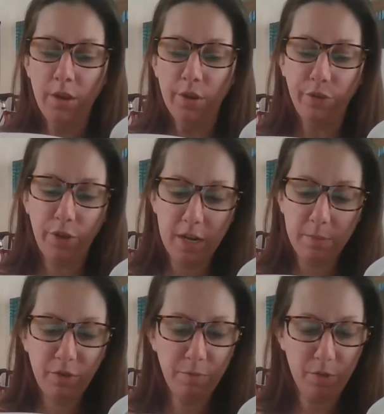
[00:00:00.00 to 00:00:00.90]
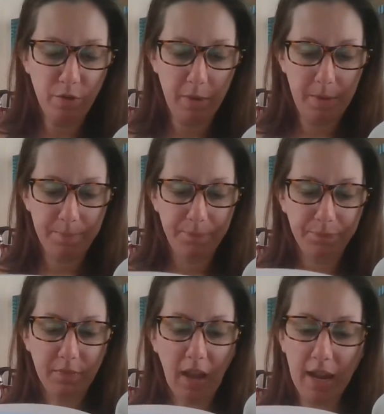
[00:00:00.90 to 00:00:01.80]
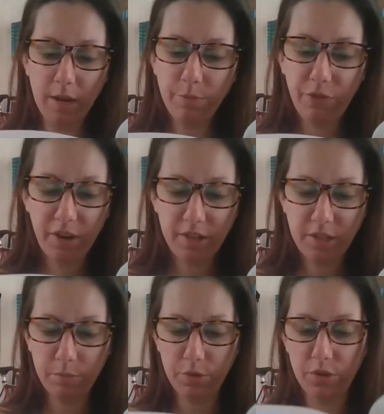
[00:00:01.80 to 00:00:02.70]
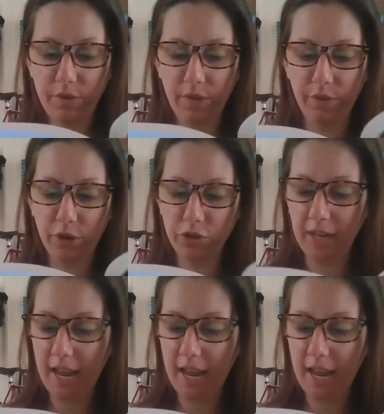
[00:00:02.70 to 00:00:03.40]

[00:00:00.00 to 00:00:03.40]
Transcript: Freedom of movement. I am free to move in virtually